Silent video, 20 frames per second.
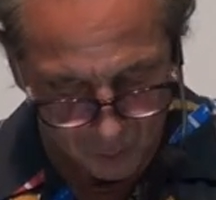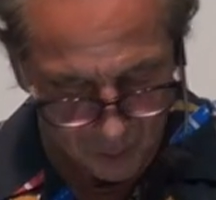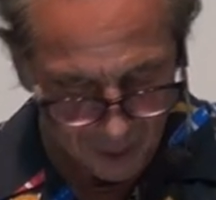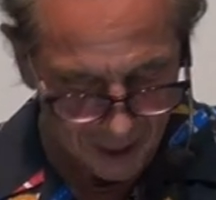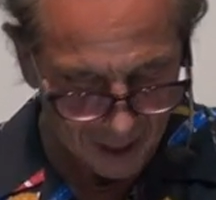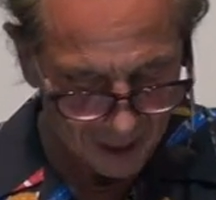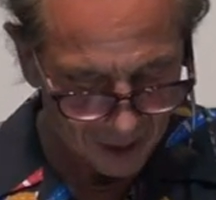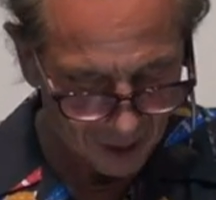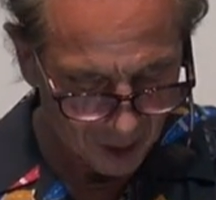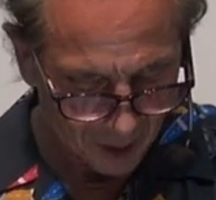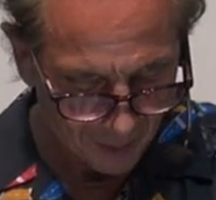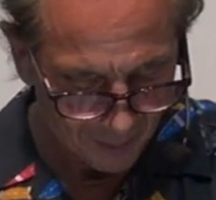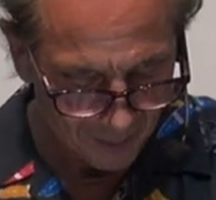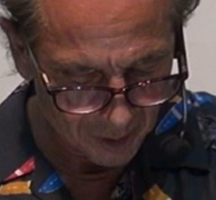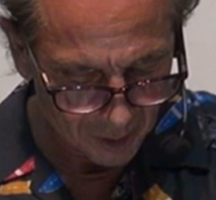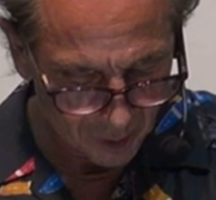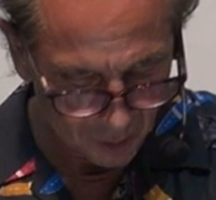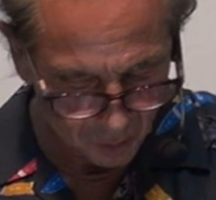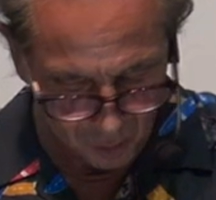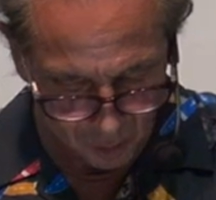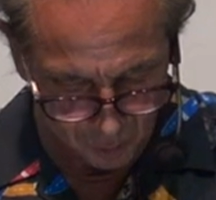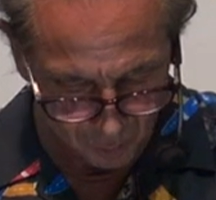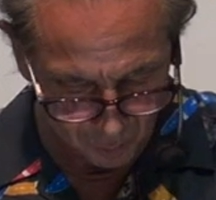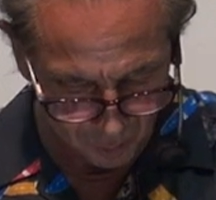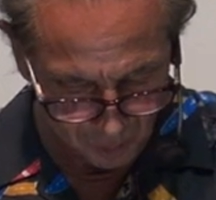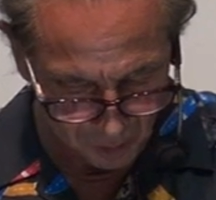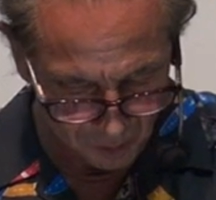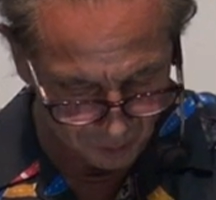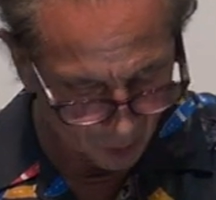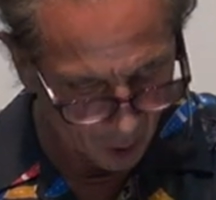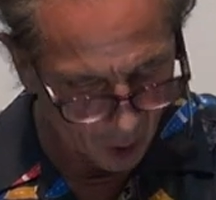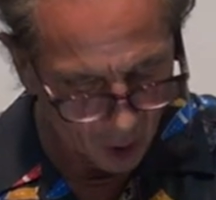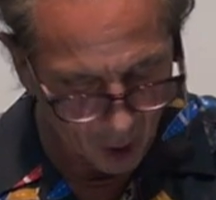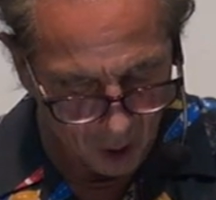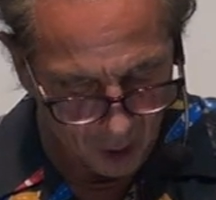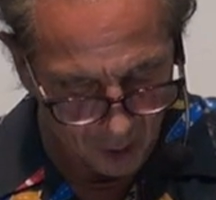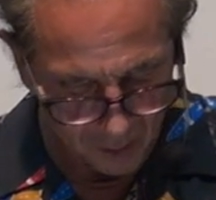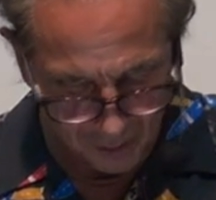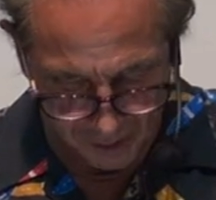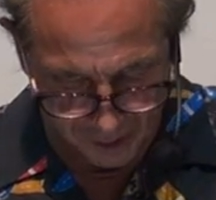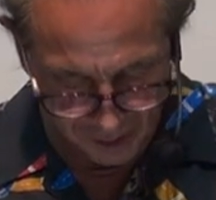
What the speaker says: when he had come into Jerusalem, all the